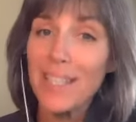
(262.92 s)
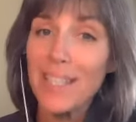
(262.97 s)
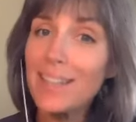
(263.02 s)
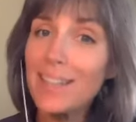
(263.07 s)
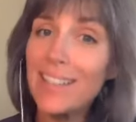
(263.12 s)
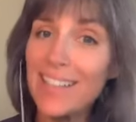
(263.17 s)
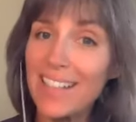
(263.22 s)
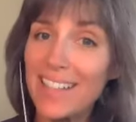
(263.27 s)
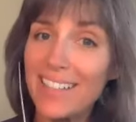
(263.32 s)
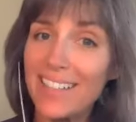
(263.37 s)

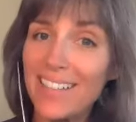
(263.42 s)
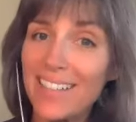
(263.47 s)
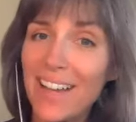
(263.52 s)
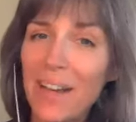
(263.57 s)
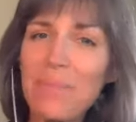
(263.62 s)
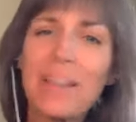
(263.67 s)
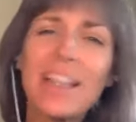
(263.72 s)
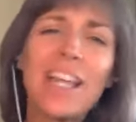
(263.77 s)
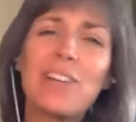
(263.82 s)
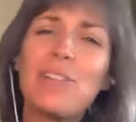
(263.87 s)
quintillion, I
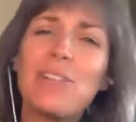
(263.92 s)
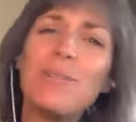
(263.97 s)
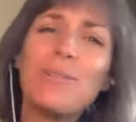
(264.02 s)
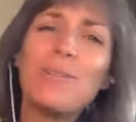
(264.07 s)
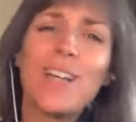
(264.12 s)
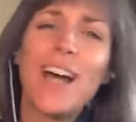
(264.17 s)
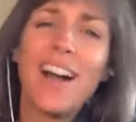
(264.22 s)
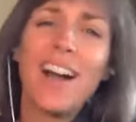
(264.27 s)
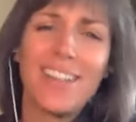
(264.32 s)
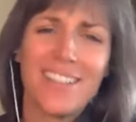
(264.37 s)
mean, like, who
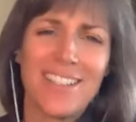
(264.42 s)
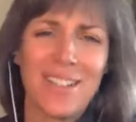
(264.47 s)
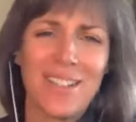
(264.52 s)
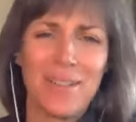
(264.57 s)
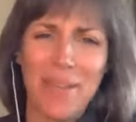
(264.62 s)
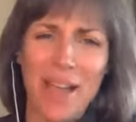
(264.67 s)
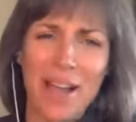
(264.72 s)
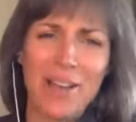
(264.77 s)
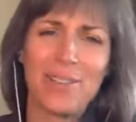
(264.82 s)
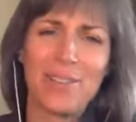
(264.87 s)
talks
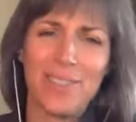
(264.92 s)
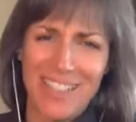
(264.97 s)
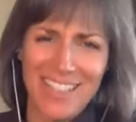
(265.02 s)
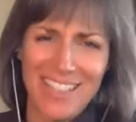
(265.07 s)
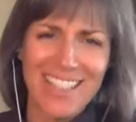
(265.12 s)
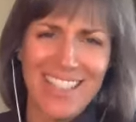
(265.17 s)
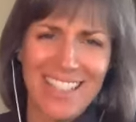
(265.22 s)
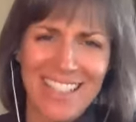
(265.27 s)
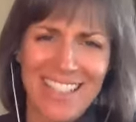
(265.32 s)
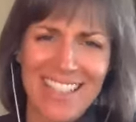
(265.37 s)
about
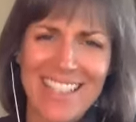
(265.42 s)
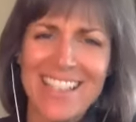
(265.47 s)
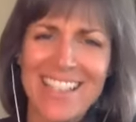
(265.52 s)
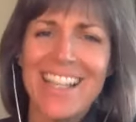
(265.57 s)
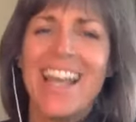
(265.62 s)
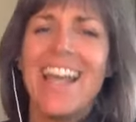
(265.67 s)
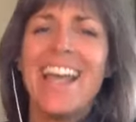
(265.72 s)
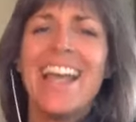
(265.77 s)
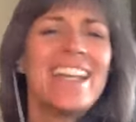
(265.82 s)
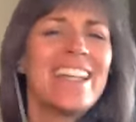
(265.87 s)
quintillions?
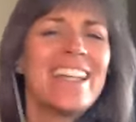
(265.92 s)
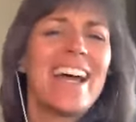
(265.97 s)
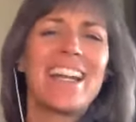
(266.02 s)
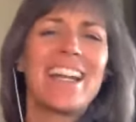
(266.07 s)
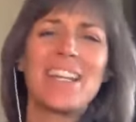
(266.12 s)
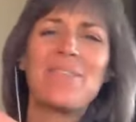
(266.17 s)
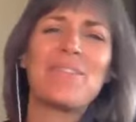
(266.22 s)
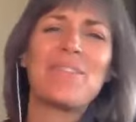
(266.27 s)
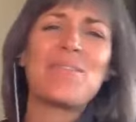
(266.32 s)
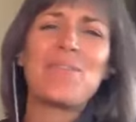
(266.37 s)
Not
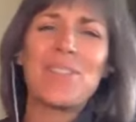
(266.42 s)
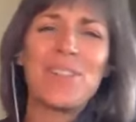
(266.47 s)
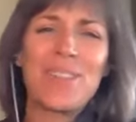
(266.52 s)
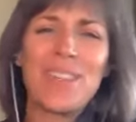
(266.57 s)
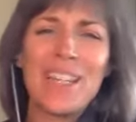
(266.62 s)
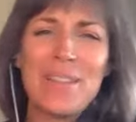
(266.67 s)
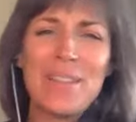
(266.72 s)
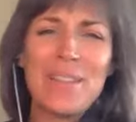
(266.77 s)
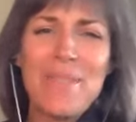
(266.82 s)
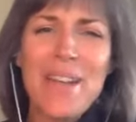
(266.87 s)
even for
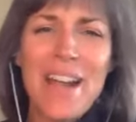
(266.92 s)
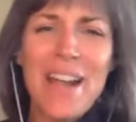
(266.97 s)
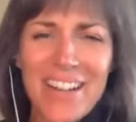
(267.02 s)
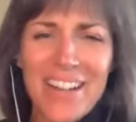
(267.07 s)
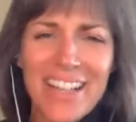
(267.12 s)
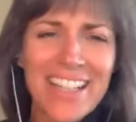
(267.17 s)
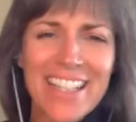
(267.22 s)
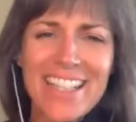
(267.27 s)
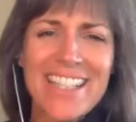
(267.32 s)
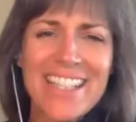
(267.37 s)
the
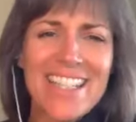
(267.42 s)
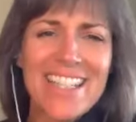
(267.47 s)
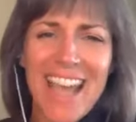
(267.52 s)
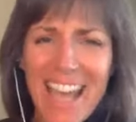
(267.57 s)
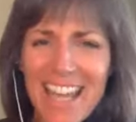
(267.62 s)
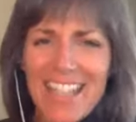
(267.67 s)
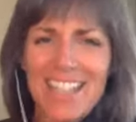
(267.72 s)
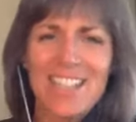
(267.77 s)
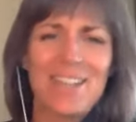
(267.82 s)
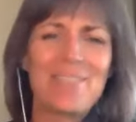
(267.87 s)
American
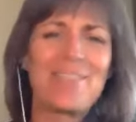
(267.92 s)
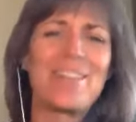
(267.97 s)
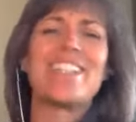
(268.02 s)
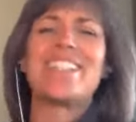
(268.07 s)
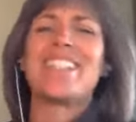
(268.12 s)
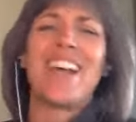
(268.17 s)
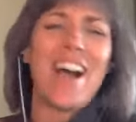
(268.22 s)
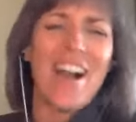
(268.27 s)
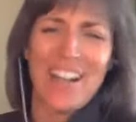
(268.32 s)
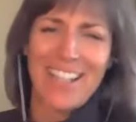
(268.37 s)
debt do we
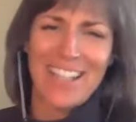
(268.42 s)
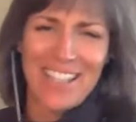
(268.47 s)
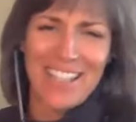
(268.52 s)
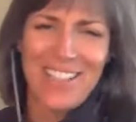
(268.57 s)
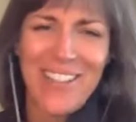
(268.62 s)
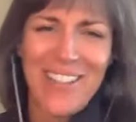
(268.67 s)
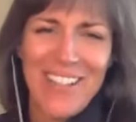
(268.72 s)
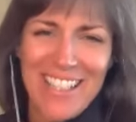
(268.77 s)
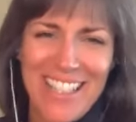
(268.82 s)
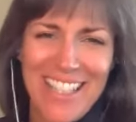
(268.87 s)
talk in
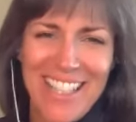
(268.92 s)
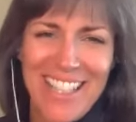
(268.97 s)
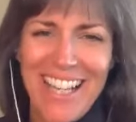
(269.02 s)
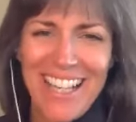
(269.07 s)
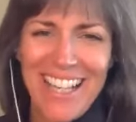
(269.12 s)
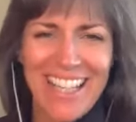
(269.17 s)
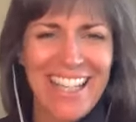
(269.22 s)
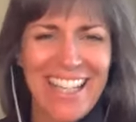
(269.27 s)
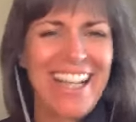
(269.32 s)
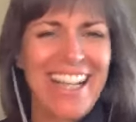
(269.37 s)

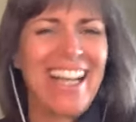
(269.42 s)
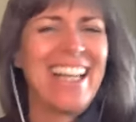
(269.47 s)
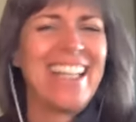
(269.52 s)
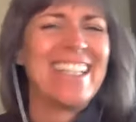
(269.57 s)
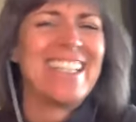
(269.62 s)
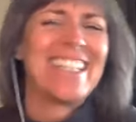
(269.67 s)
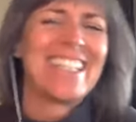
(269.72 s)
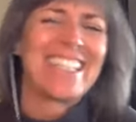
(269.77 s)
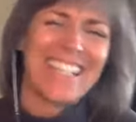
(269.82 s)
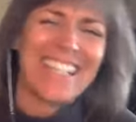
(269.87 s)

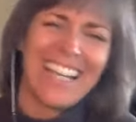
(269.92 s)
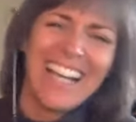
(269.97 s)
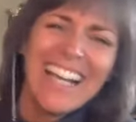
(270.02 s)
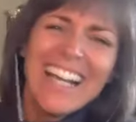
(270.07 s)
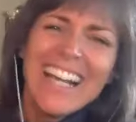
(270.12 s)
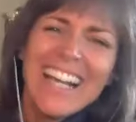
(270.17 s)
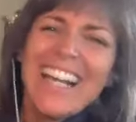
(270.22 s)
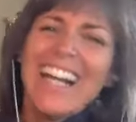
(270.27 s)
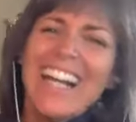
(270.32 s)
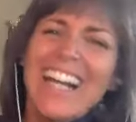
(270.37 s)
quintillions.
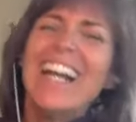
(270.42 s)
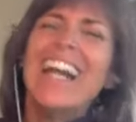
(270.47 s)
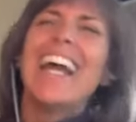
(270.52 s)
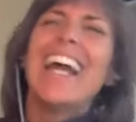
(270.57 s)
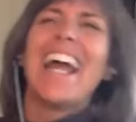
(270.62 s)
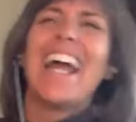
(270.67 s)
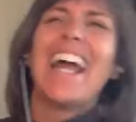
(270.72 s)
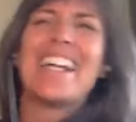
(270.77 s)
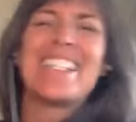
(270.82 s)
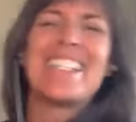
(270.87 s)

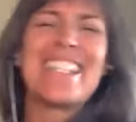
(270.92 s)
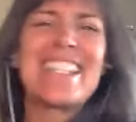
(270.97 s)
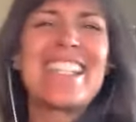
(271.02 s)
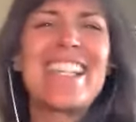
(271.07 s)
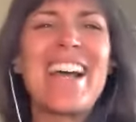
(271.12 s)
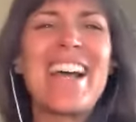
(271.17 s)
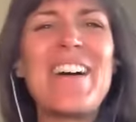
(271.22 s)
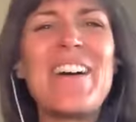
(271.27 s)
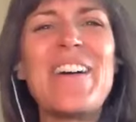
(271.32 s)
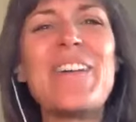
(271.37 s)
And
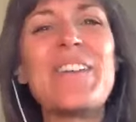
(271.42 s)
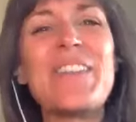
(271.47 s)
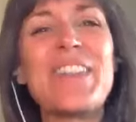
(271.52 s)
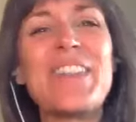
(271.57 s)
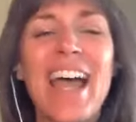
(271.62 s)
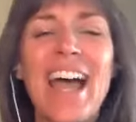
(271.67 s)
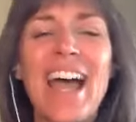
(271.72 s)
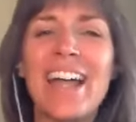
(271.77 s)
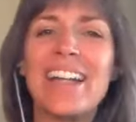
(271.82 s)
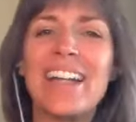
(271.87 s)
so
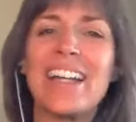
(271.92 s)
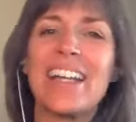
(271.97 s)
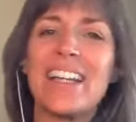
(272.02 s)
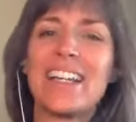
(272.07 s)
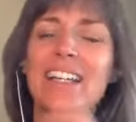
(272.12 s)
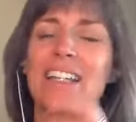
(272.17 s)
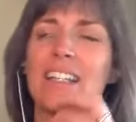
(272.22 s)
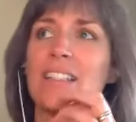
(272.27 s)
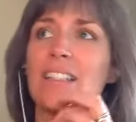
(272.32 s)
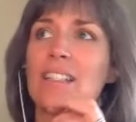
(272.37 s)
that
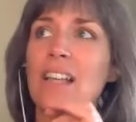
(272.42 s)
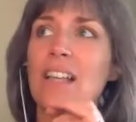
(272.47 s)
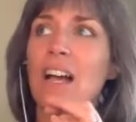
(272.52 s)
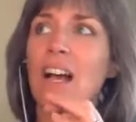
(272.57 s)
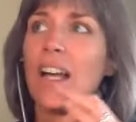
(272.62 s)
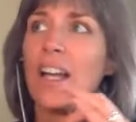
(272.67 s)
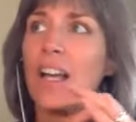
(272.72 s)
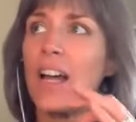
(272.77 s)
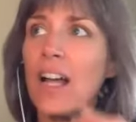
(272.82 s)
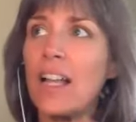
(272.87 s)
is,
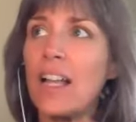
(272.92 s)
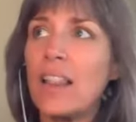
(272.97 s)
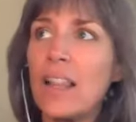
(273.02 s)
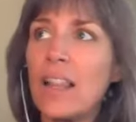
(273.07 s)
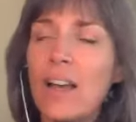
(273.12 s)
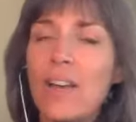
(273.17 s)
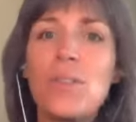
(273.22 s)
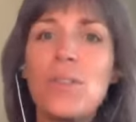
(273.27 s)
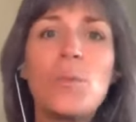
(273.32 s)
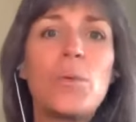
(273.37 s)
I
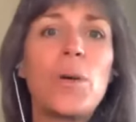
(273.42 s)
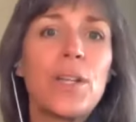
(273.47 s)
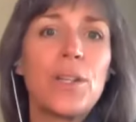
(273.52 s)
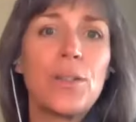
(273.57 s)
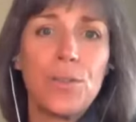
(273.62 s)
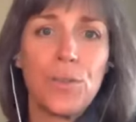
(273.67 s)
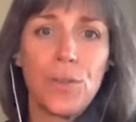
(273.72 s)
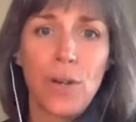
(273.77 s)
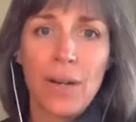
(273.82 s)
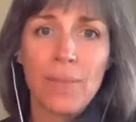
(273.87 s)
love the way you
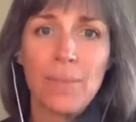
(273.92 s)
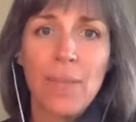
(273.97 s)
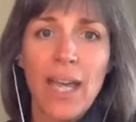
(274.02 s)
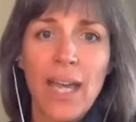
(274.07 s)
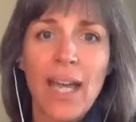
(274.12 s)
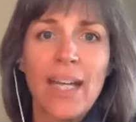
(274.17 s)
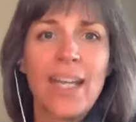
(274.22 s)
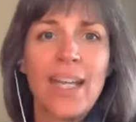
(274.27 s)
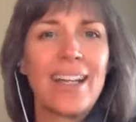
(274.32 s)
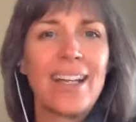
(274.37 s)
frame
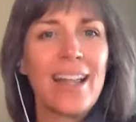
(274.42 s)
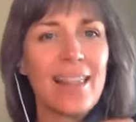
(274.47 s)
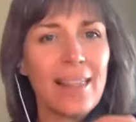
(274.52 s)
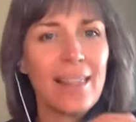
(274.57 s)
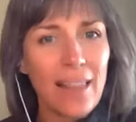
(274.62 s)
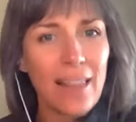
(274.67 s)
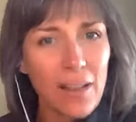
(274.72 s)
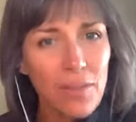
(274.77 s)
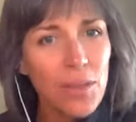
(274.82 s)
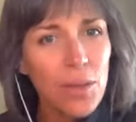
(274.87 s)
that. And I
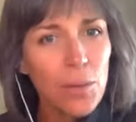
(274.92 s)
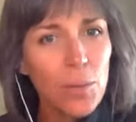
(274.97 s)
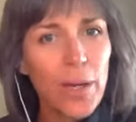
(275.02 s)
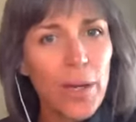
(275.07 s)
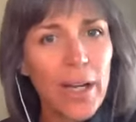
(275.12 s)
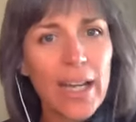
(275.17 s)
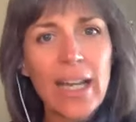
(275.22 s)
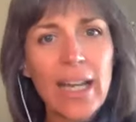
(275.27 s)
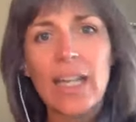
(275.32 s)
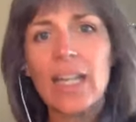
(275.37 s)
love the
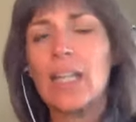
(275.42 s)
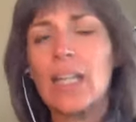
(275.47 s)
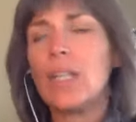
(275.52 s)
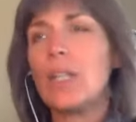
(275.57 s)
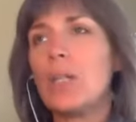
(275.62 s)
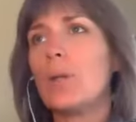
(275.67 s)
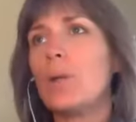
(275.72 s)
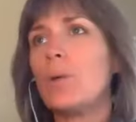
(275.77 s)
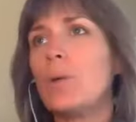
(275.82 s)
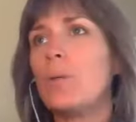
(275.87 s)
way
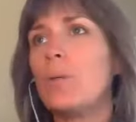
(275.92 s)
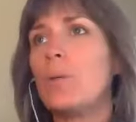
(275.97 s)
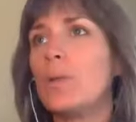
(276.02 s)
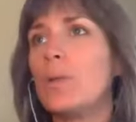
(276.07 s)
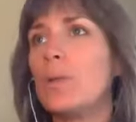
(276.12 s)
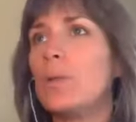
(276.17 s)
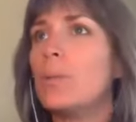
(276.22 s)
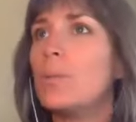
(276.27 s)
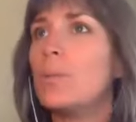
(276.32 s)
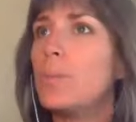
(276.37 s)

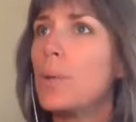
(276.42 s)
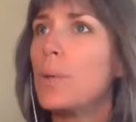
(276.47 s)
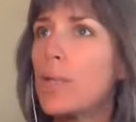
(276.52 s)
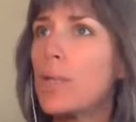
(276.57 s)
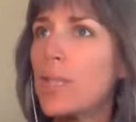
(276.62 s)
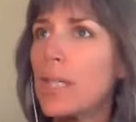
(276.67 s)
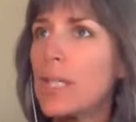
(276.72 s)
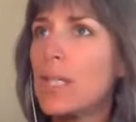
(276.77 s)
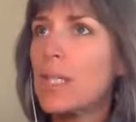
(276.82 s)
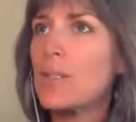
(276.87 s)
you put
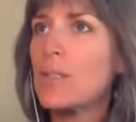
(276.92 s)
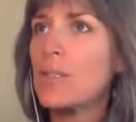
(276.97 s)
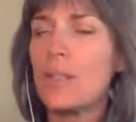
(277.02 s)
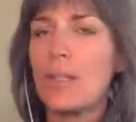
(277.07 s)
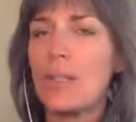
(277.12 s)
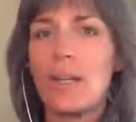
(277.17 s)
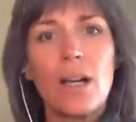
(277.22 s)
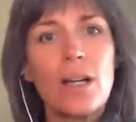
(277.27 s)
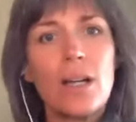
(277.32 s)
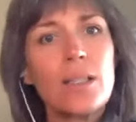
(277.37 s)
it into the
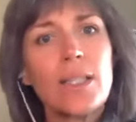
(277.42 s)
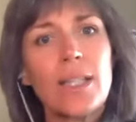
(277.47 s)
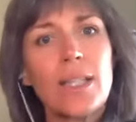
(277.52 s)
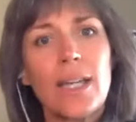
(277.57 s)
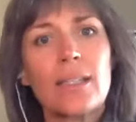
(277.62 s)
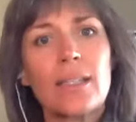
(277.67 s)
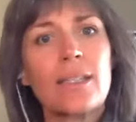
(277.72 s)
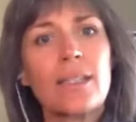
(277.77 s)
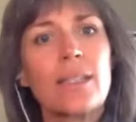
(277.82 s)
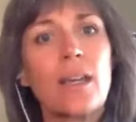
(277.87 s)

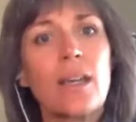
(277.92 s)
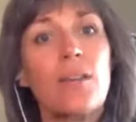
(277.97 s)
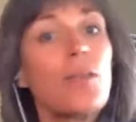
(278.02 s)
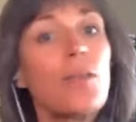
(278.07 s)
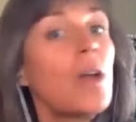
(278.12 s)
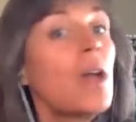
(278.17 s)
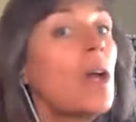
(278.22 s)
context of